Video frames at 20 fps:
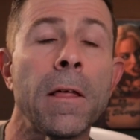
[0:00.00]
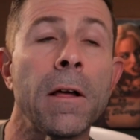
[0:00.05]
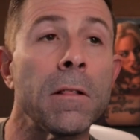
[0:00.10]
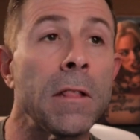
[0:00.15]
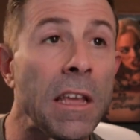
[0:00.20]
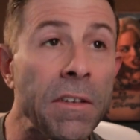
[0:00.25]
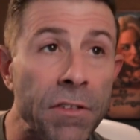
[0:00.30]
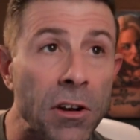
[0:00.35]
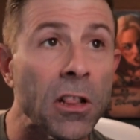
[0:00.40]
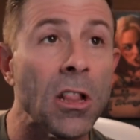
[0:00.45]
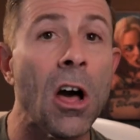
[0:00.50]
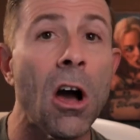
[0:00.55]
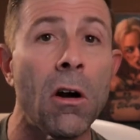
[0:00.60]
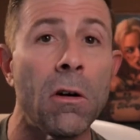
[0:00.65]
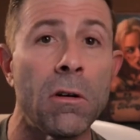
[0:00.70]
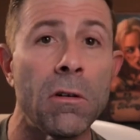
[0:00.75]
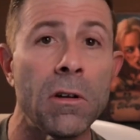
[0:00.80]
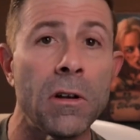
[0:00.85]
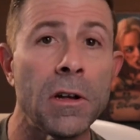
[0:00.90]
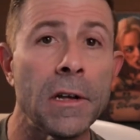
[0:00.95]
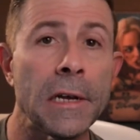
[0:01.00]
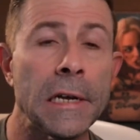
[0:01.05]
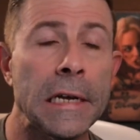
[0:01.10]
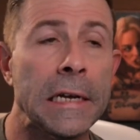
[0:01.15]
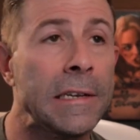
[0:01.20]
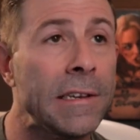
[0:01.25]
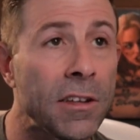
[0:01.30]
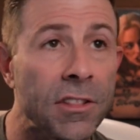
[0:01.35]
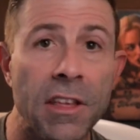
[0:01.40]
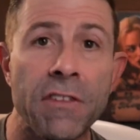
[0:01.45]
Leave it alone
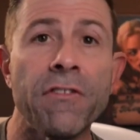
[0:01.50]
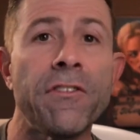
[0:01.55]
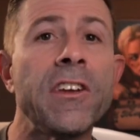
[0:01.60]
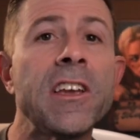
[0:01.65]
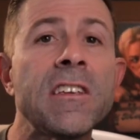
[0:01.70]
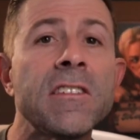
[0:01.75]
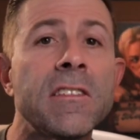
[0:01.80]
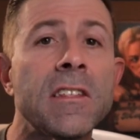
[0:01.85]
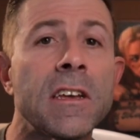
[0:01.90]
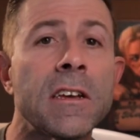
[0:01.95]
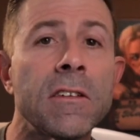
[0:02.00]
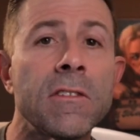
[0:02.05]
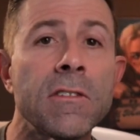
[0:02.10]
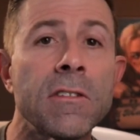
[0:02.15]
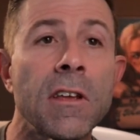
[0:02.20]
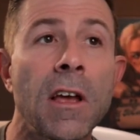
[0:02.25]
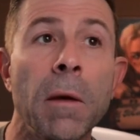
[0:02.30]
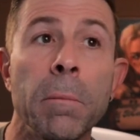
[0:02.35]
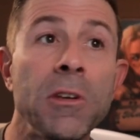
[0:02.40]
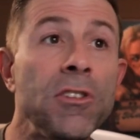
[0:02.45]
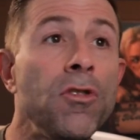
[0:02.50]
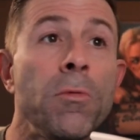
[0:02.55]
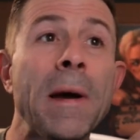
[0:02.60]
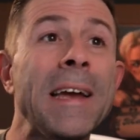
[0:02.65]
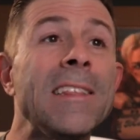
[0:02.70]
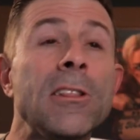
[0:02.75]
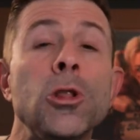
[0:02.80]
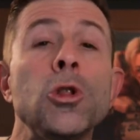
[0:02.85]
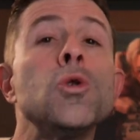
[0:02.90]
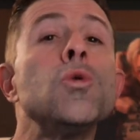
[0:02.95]
until they fix this because you
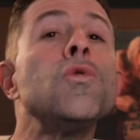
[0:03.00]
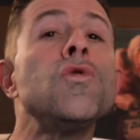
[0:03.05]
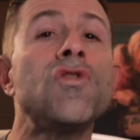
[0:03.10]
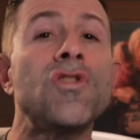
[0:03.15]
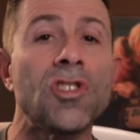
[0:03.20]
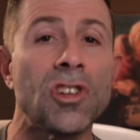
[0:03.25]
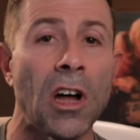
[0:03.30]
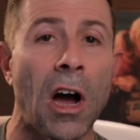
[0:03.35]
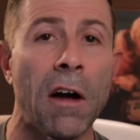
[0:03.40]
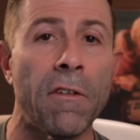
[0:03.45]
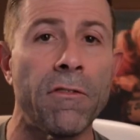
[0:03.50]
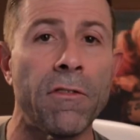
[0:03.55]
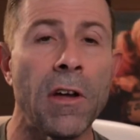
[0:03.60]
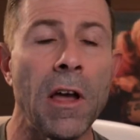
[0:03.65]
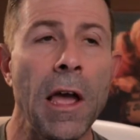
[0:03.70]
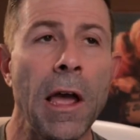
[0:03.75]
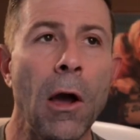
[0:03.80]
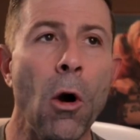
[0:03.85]
might lose stuff